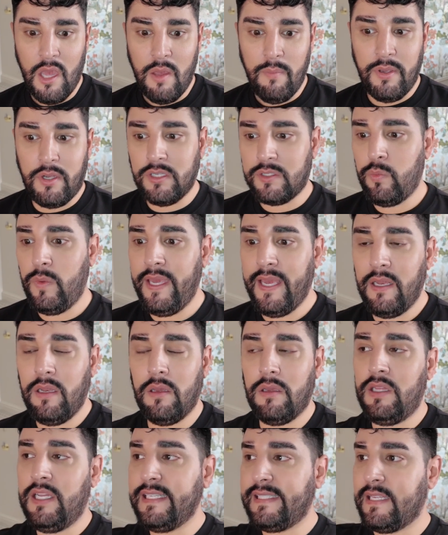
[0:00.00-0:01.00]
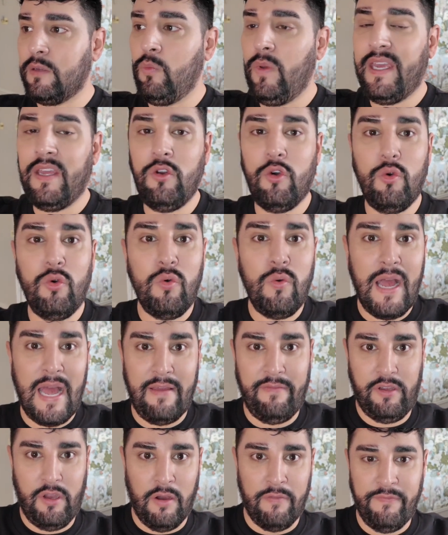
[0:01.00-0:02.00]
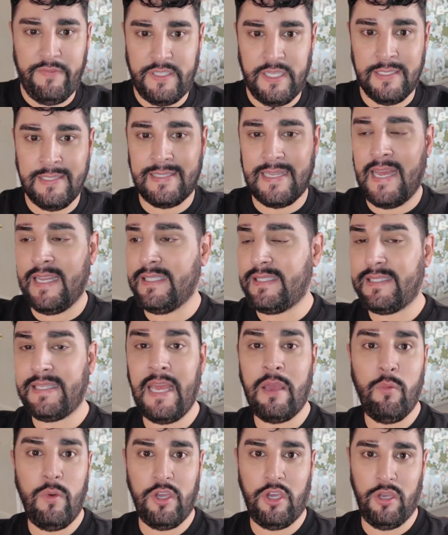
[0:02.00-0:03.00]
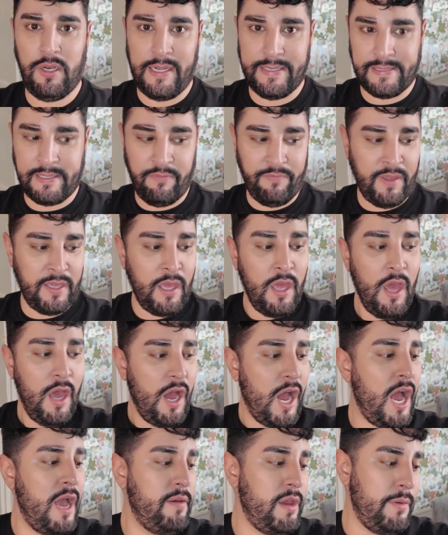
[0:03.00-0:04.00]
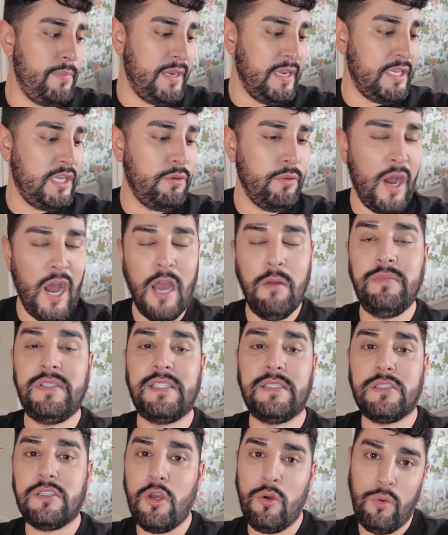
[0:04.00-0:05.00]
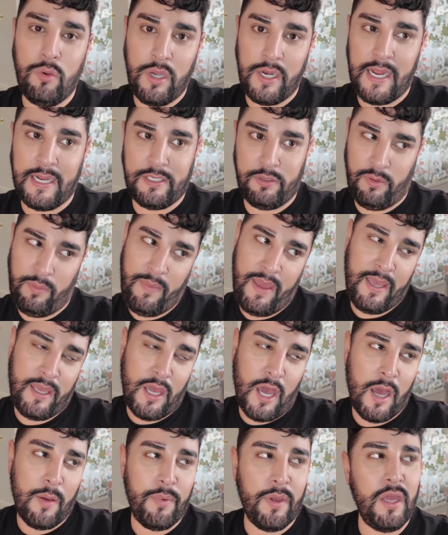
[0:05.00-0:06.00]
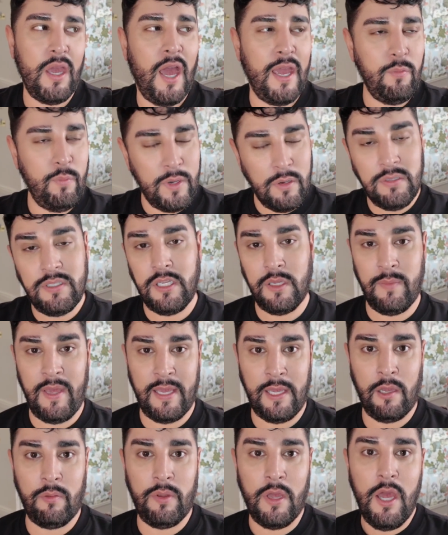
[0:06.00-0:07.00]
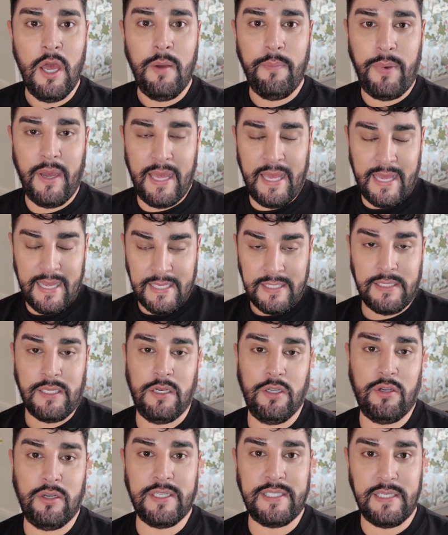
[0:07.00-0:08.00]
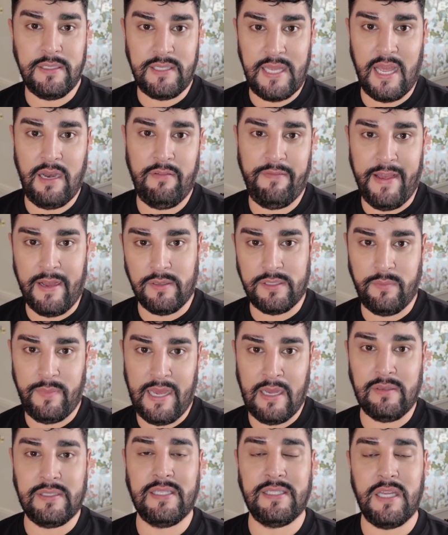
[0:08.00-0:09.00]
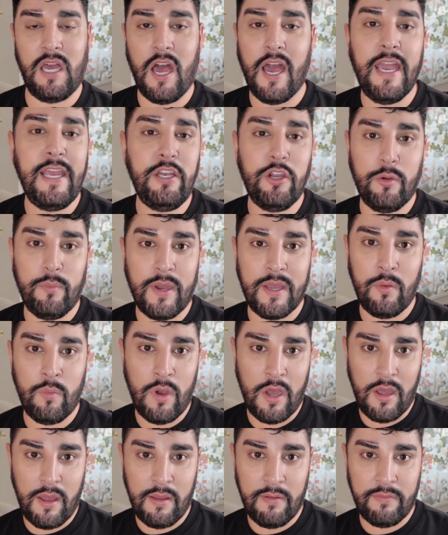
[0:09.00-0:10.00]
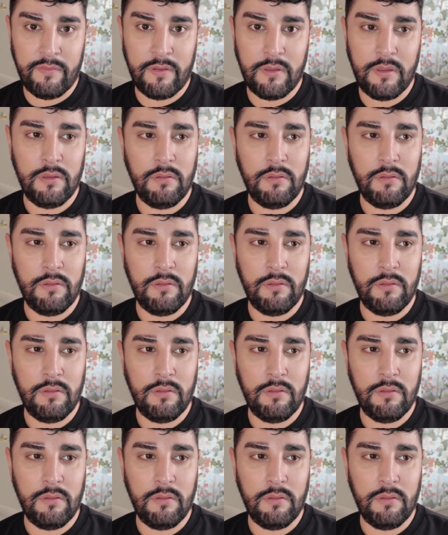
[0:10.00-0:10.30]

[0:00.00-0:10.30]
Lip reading: Because we can all have confidence and say we're good at something. I might be like, I'm so good at doing makeup. I will do your makeup. But it is going to cost you £10,000 because I know my worth.